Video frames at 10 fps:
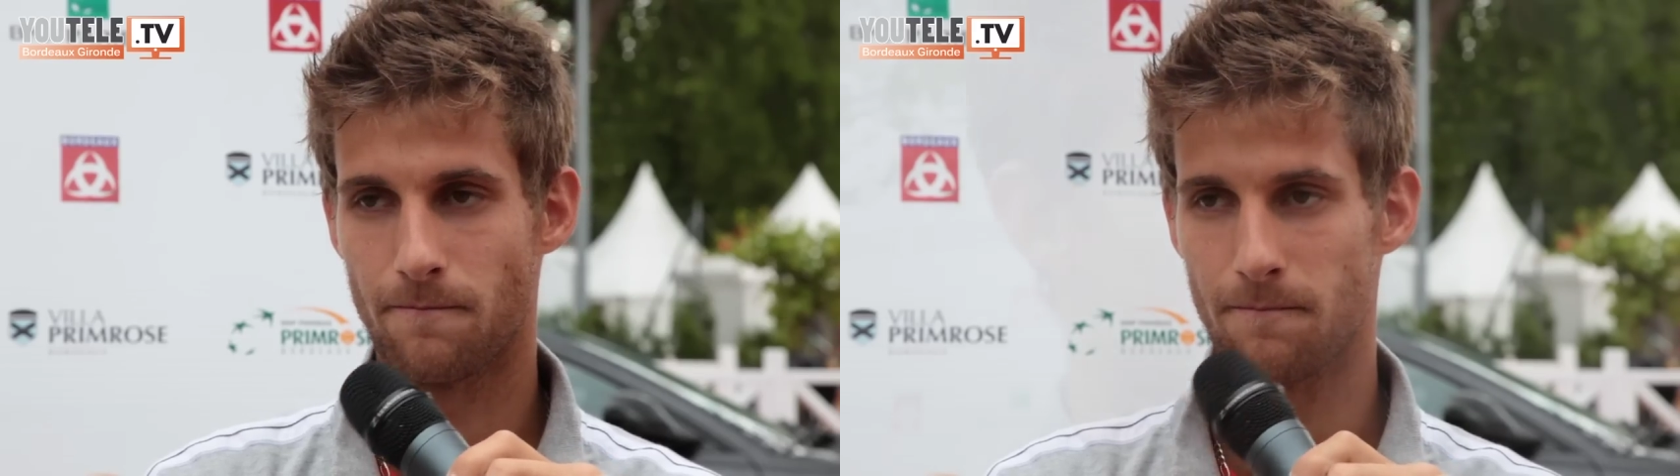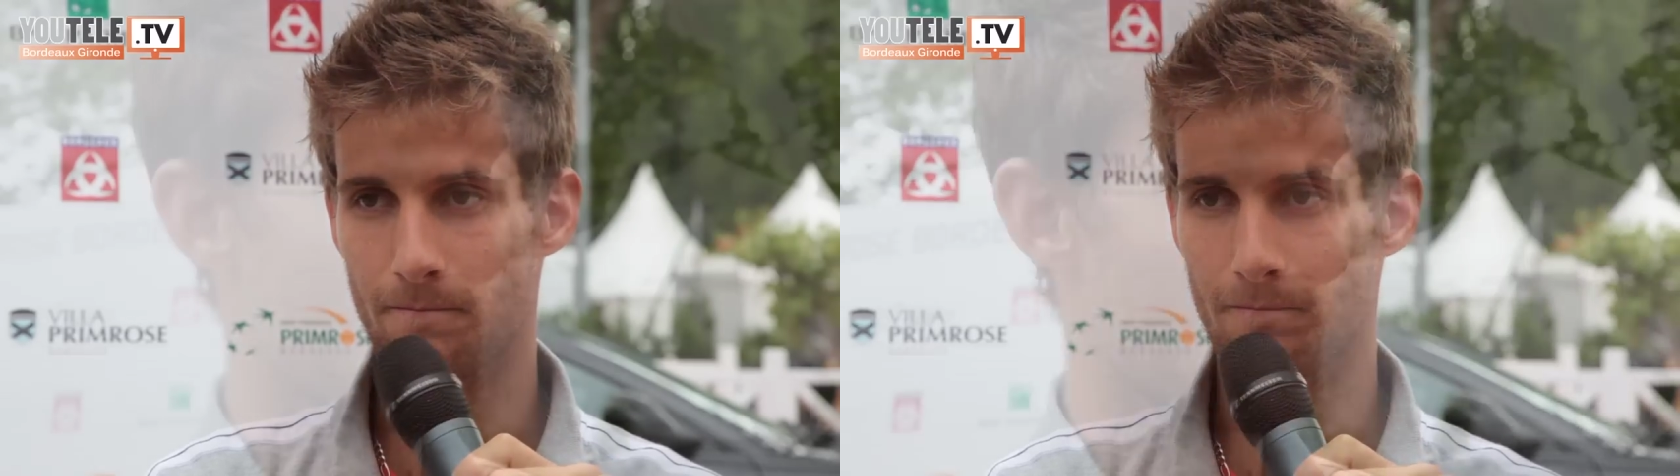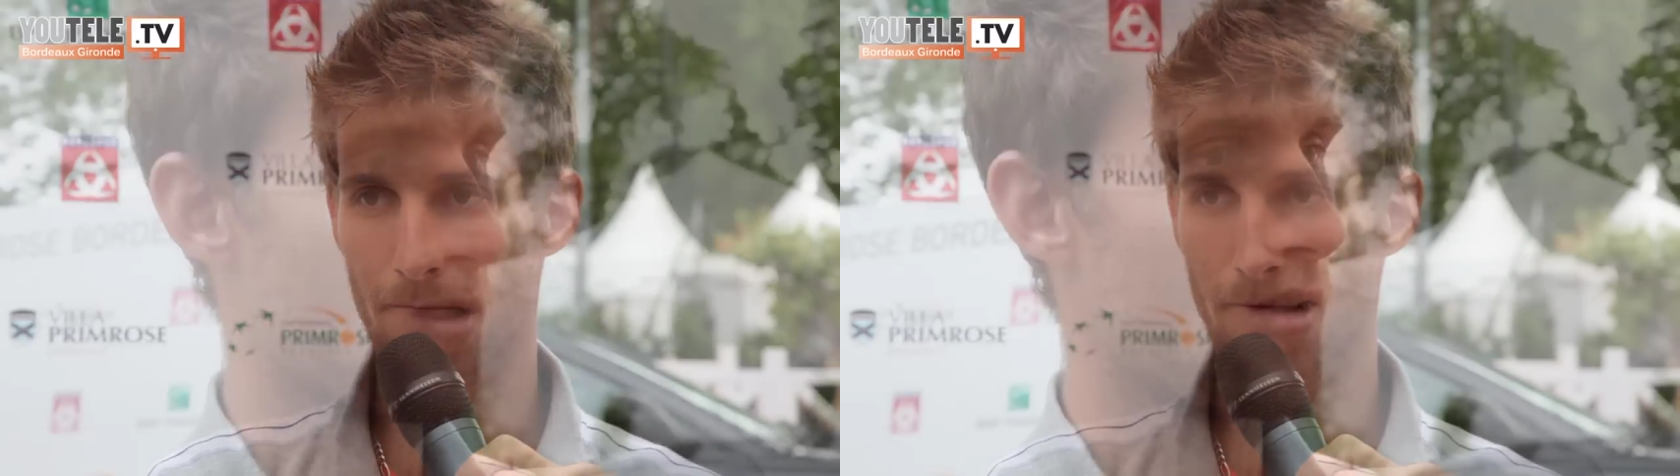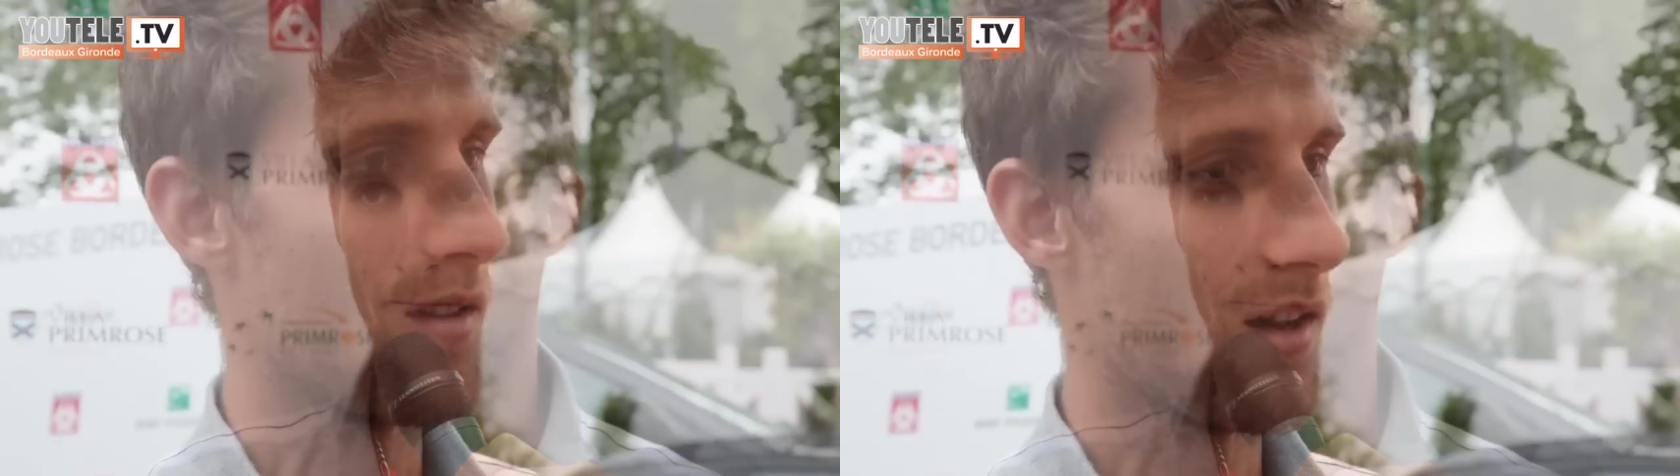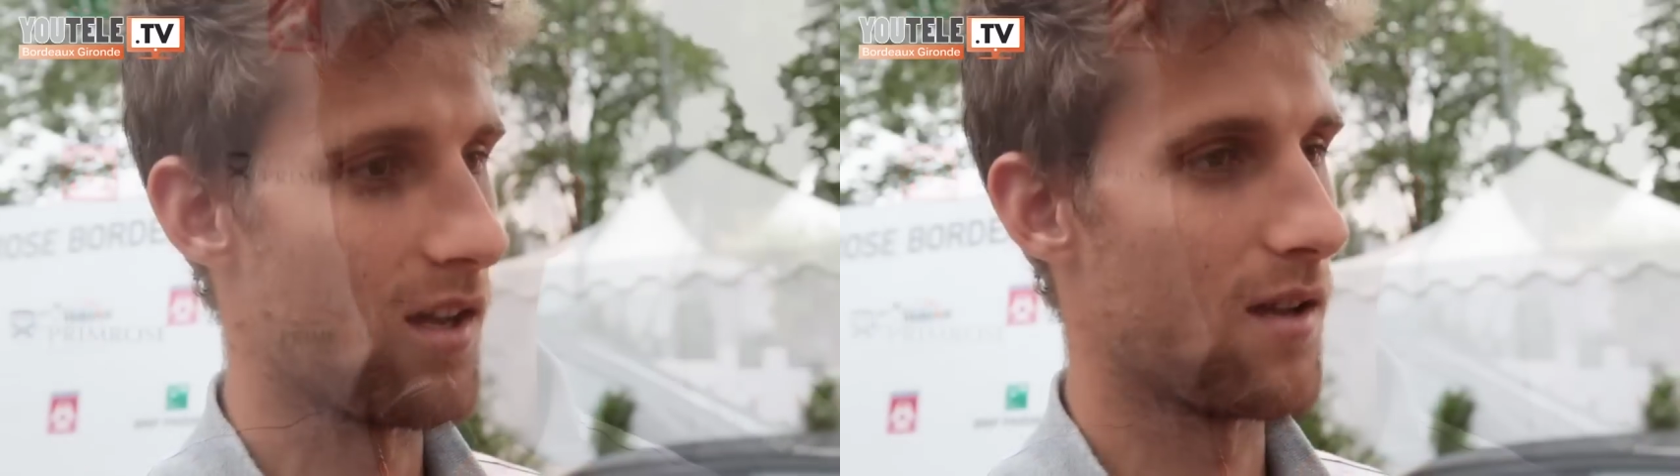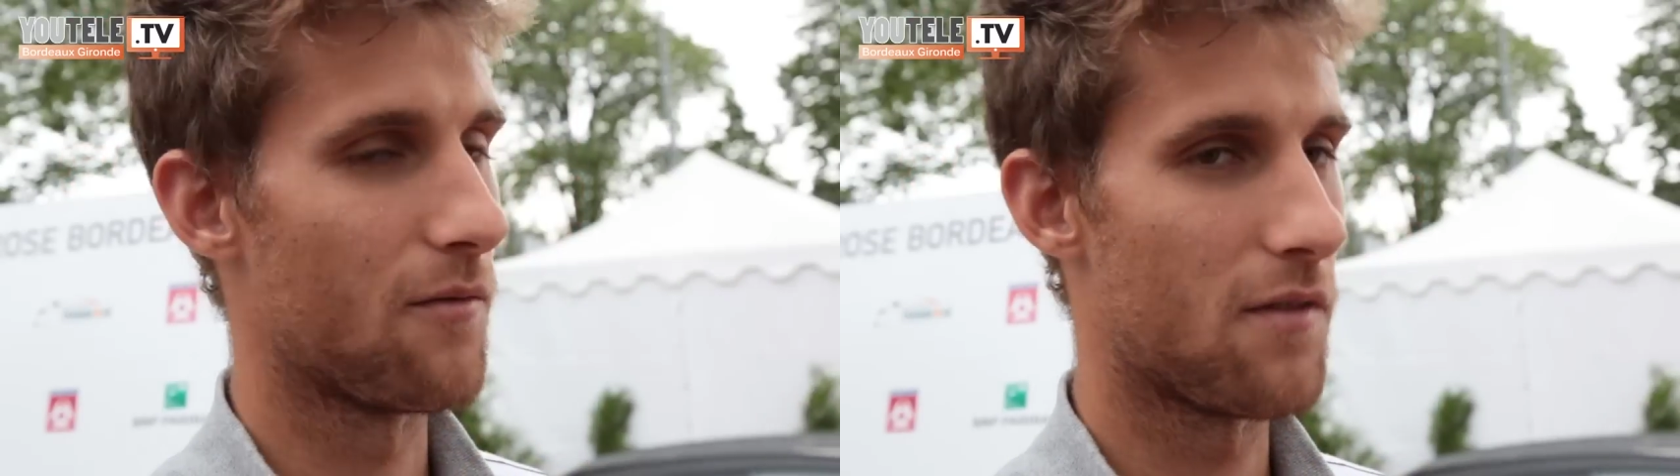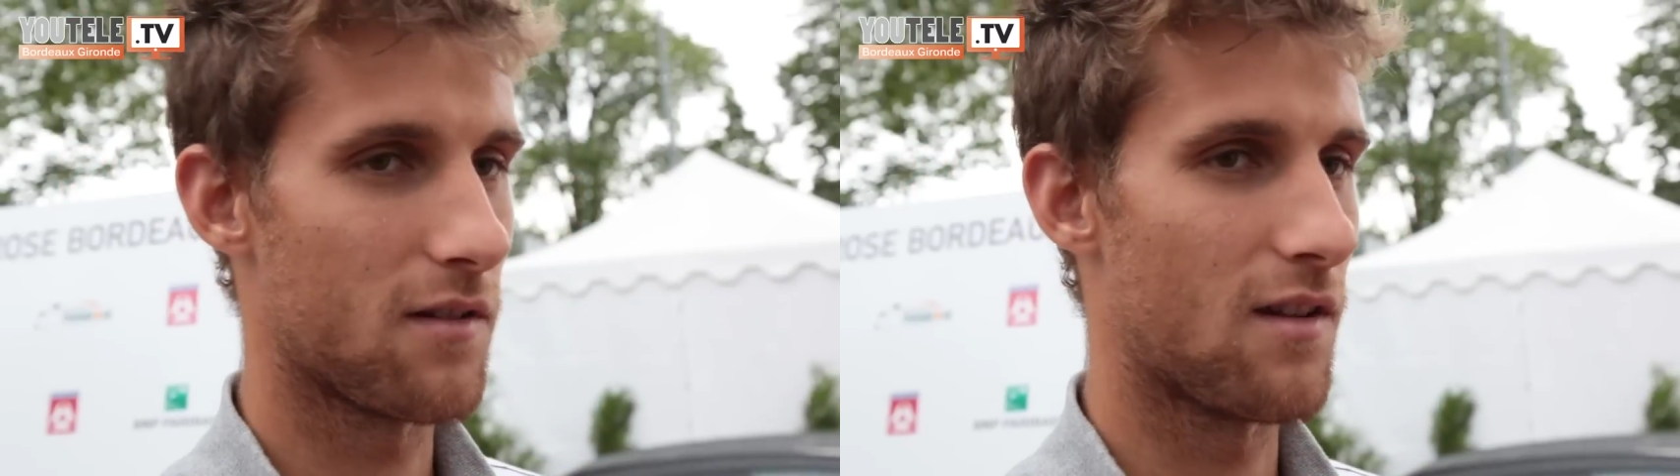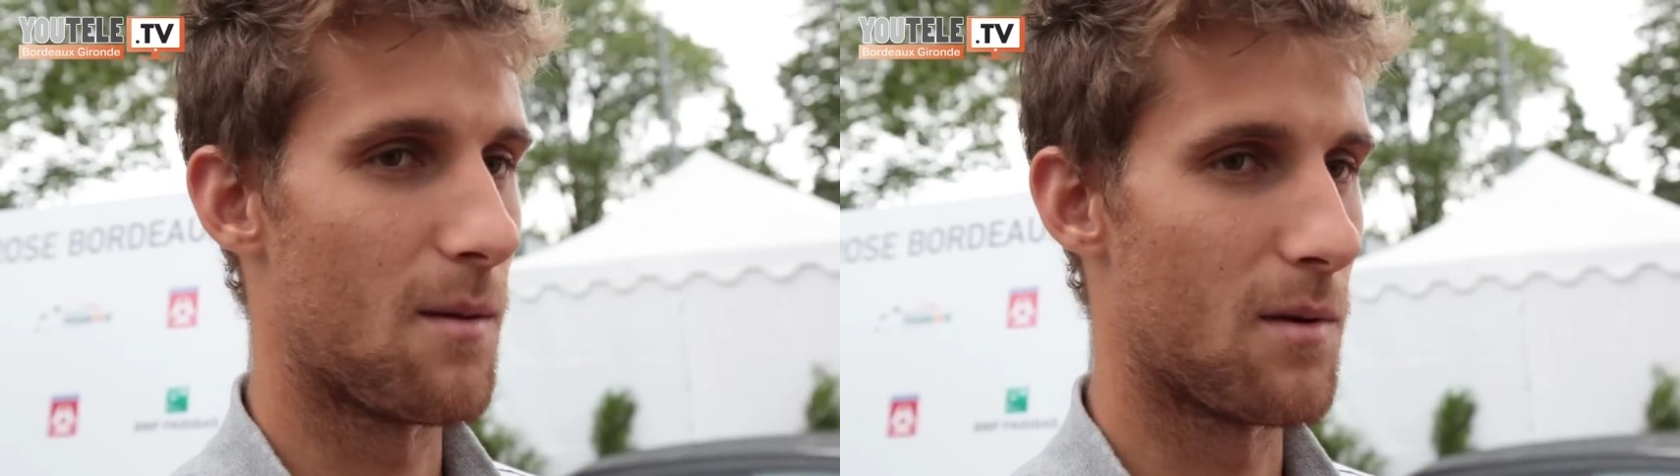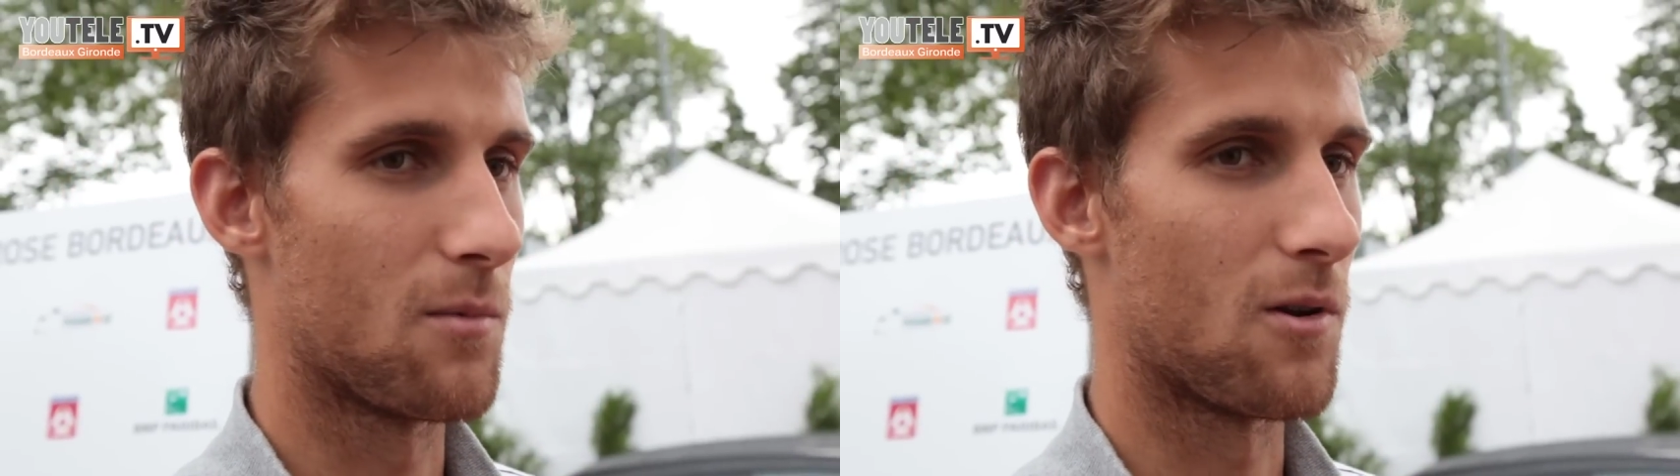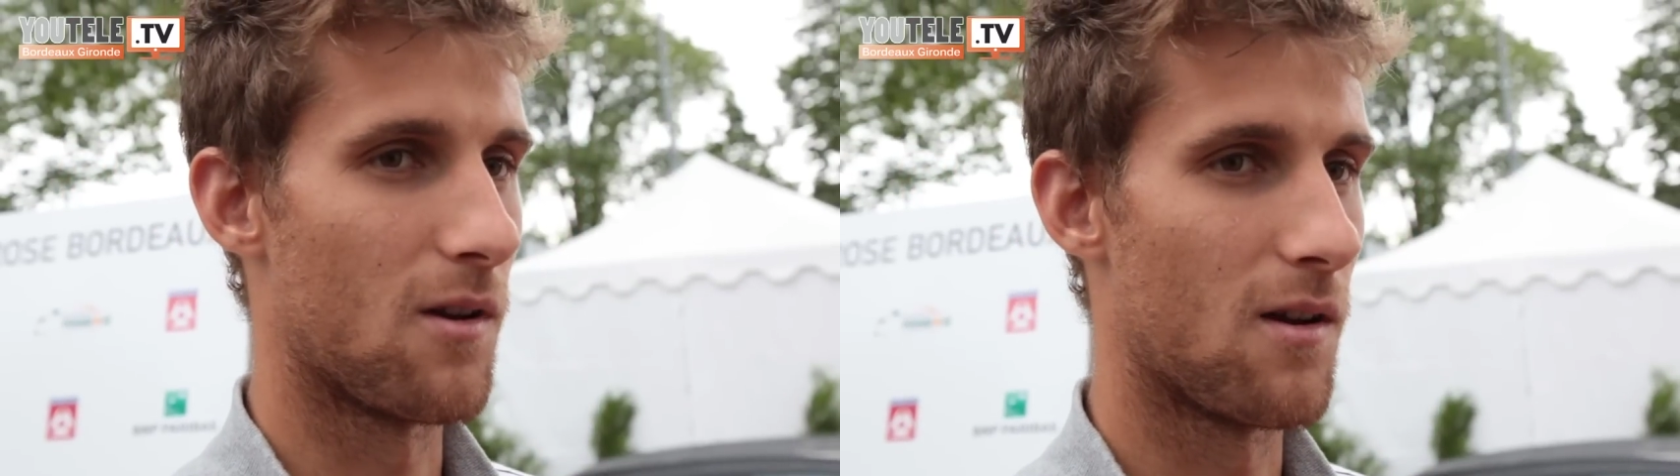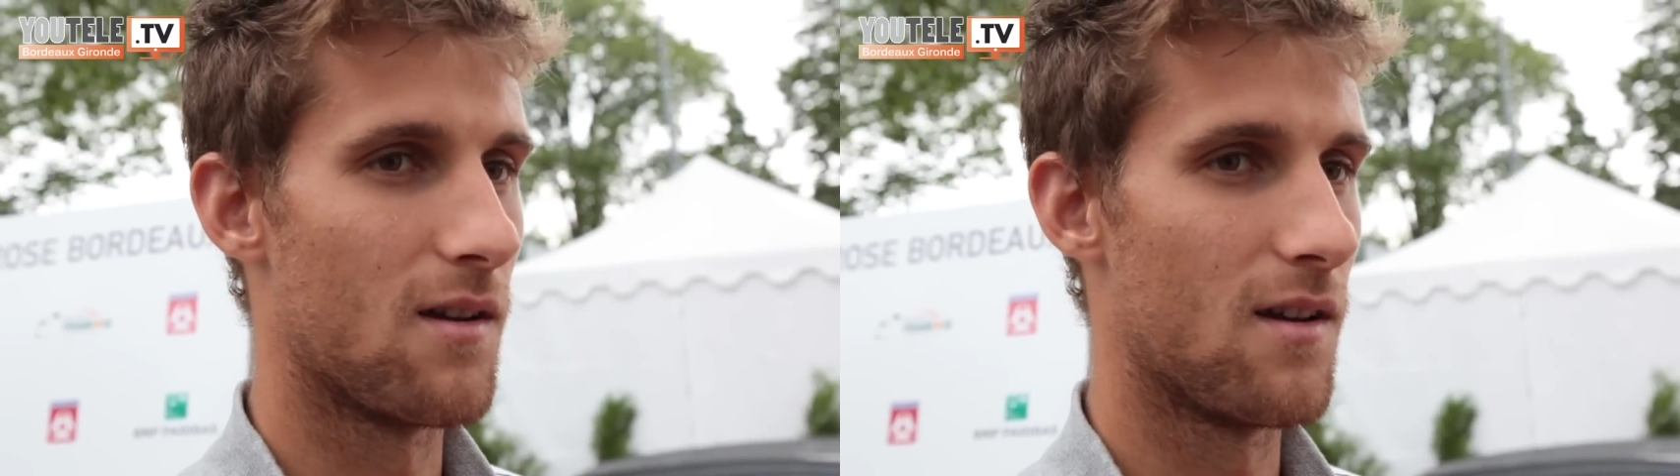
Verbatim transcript: Bordeaux. I am first time in Bordeaux.